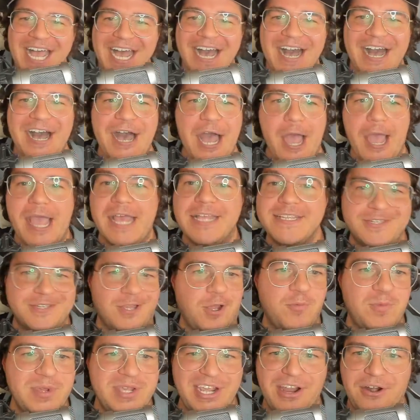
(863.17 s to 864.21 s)
And so
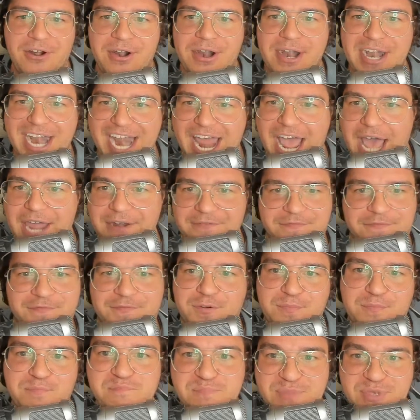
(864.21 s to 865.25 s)
we are not
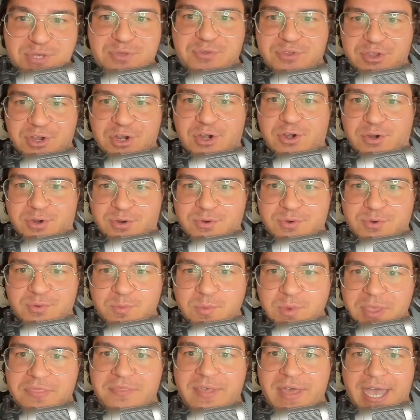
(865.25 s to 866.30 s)
familiar
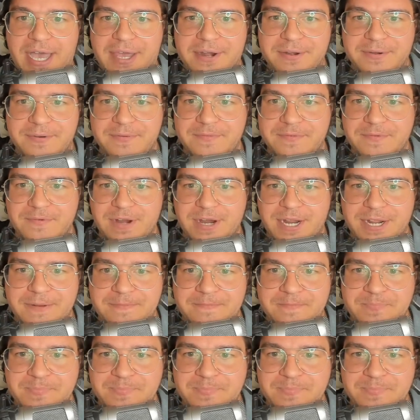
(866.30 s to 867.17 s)
with that, right?